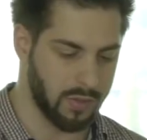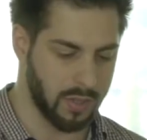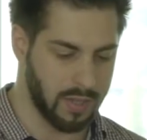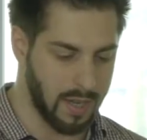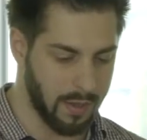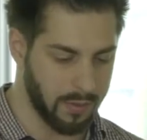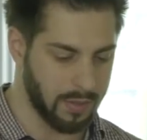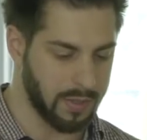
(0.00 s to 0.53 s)

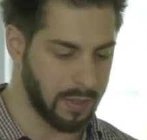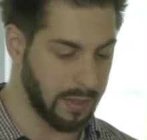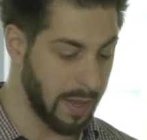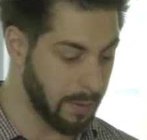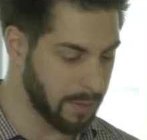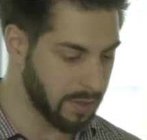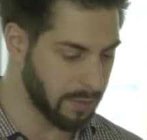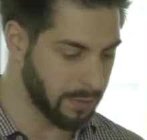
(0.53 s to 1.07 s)
together
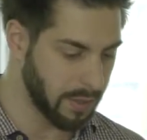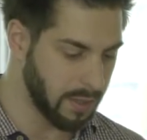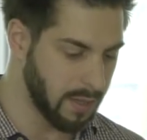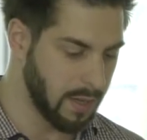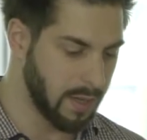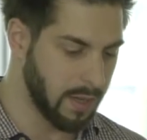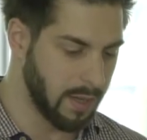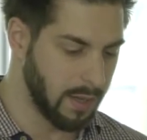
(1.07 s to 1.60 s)
declaratively.
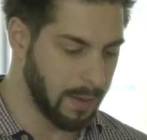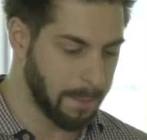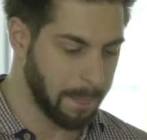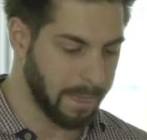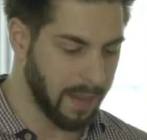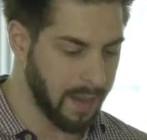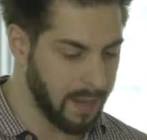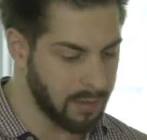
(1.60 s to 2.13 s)

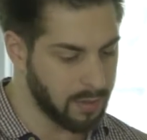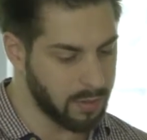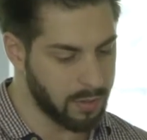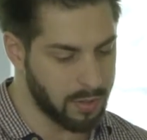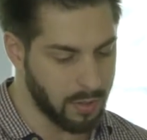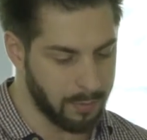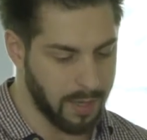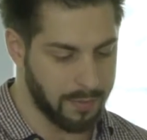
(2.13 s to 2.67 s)
And you
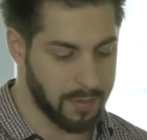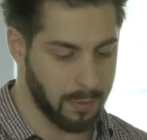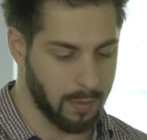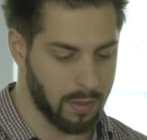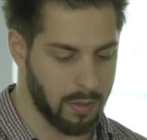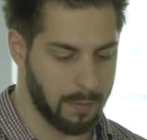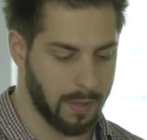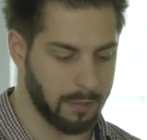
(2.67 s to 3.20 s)
don't have to
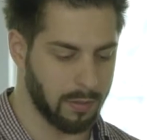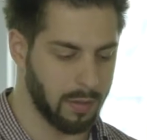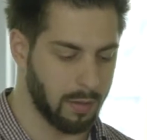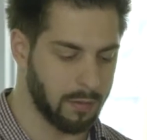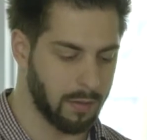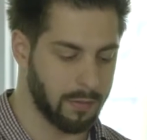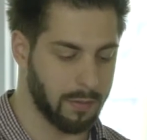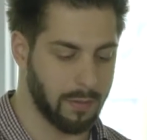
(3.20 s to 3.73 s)
worry about
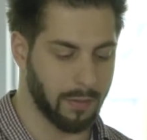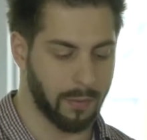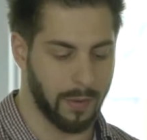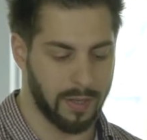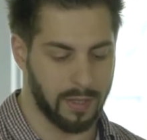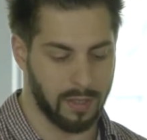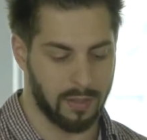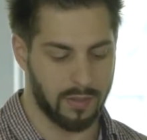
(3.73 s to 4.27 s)
low-level
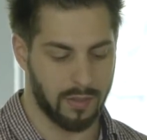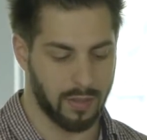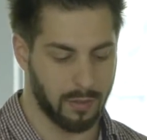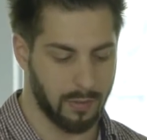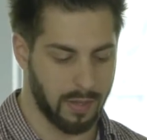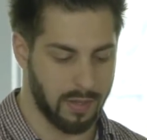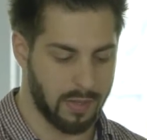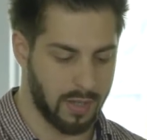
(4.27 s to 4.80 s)
threading,
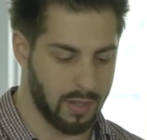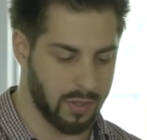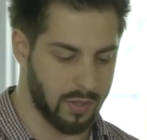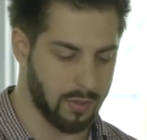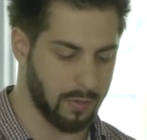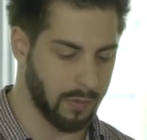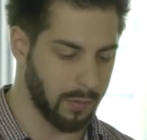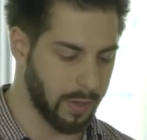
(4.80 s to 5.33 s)

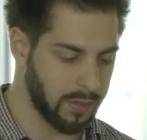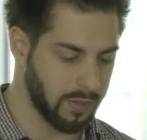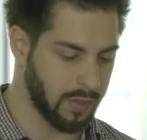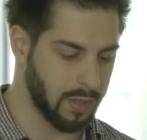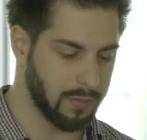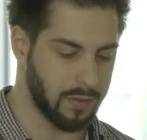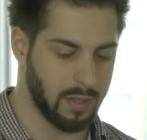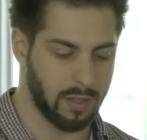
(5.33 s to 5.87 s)
synchronization, thread
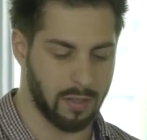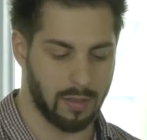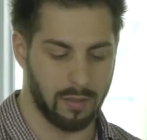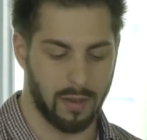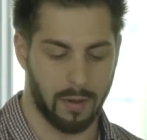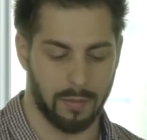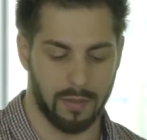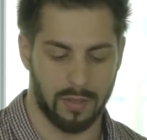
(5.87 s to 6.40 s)
safety, and
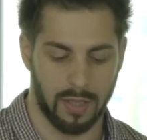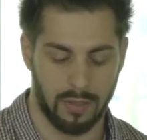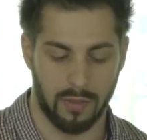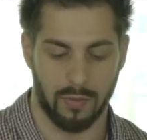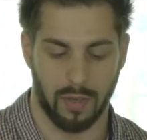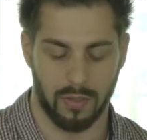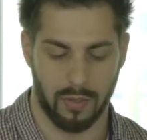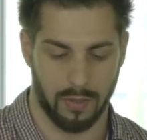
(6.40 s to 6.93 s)
concurrent data
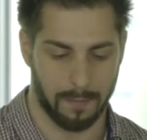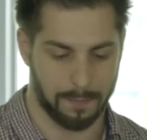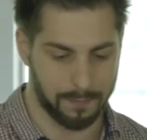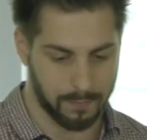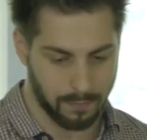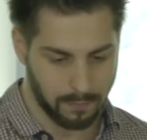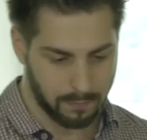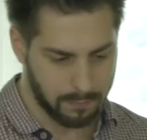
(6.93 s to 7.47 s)
structure.
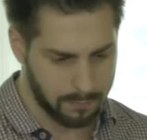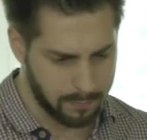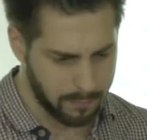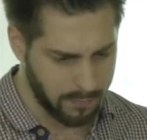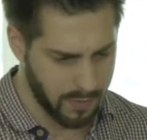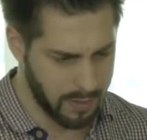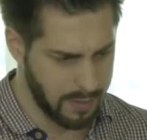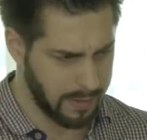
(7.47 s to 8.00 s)

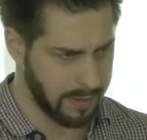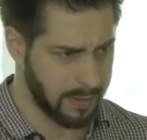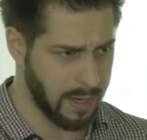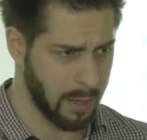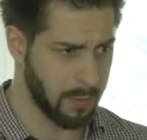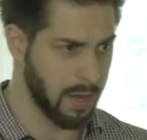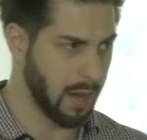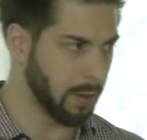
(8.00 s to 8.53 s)

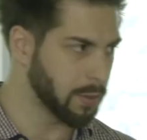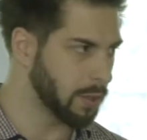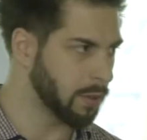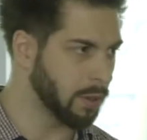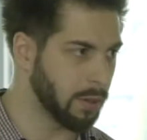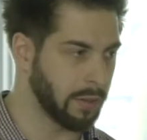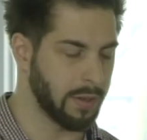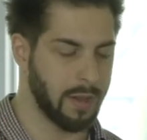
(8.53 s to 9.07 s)
Now, how do you learn